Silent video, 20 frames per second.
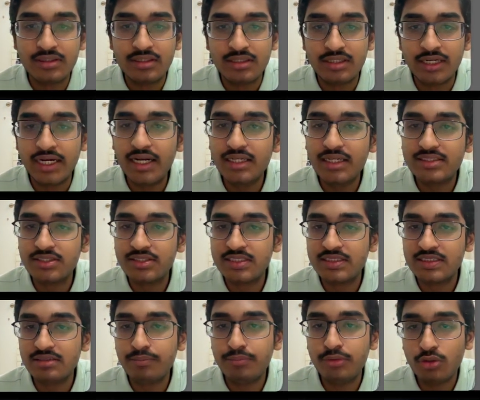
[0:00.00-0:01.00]
right? So this is
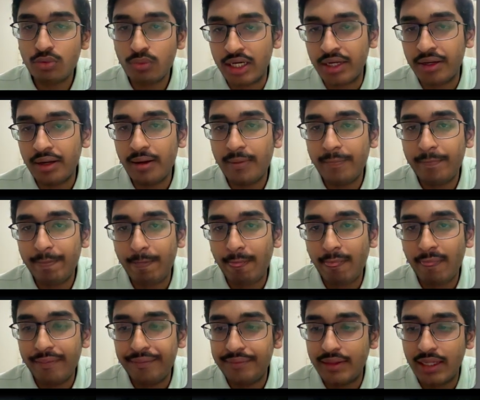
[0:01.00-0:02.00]
the blue one.
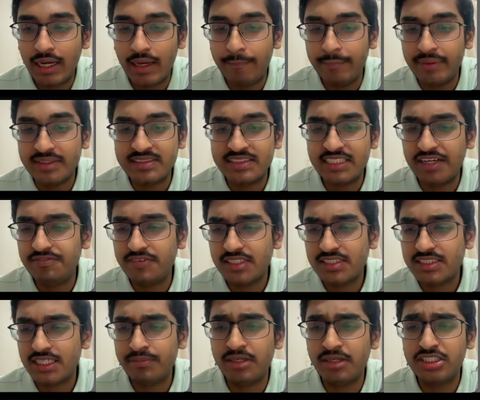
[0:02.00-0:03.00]
I mean, save this
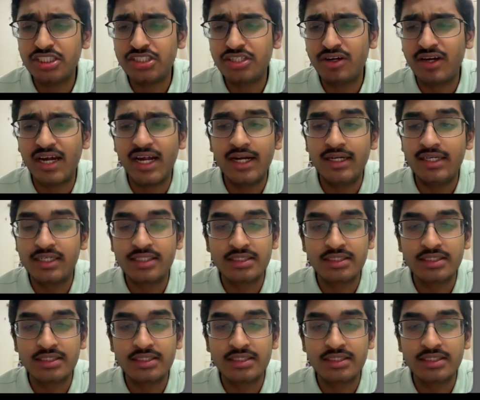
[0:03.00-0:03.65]
image in your head, take a